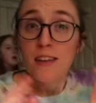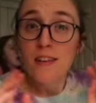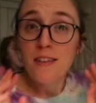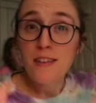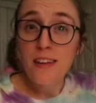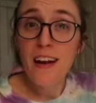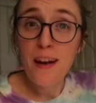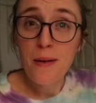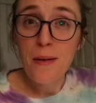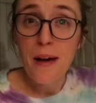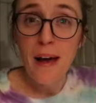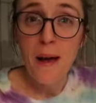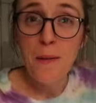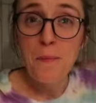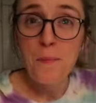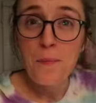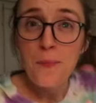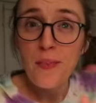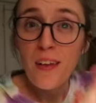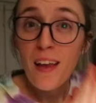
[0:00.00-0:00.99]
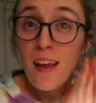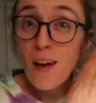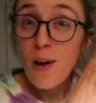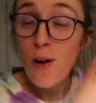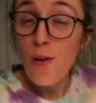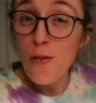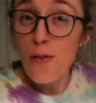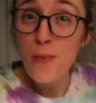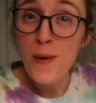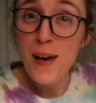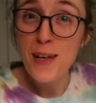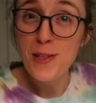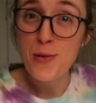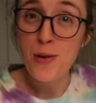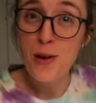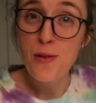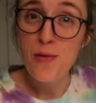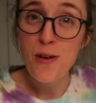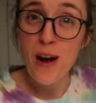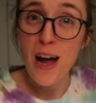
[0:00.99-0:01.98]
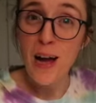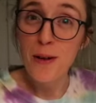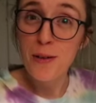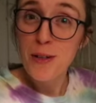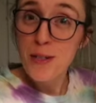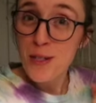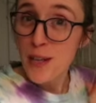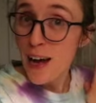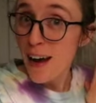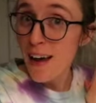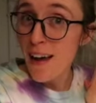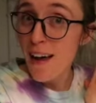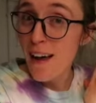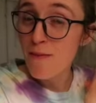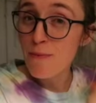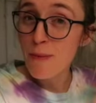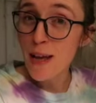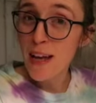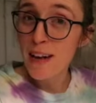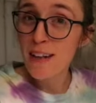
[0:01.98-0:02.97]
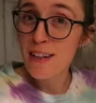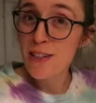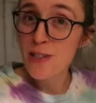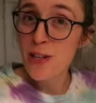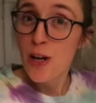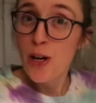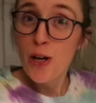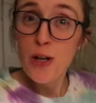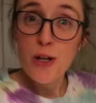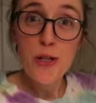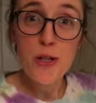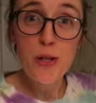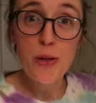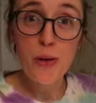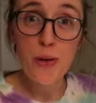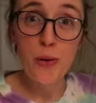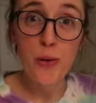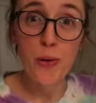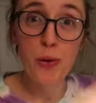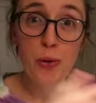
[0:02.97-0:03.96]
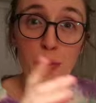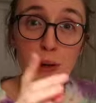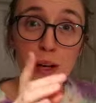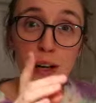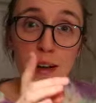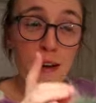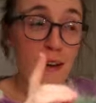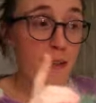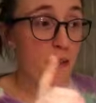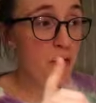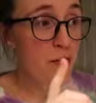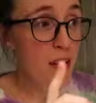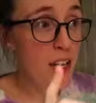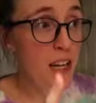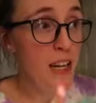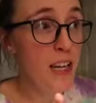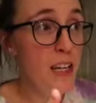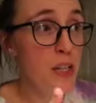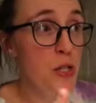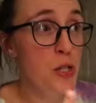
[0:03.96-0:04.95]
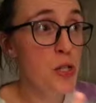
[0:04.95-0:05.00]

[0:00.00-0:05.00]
So, anyway, over the past 24 hours, I have managed to finish